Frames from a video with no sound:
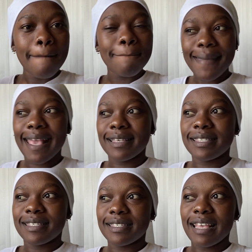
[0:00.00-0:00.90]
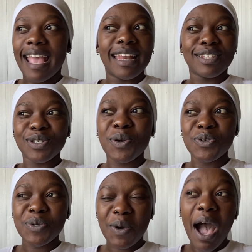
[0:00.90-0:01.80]
mess and I don't
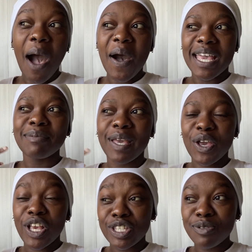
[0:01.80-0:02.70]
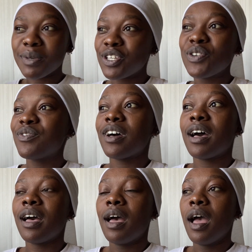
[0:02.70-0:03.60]
know how am I going to maneuver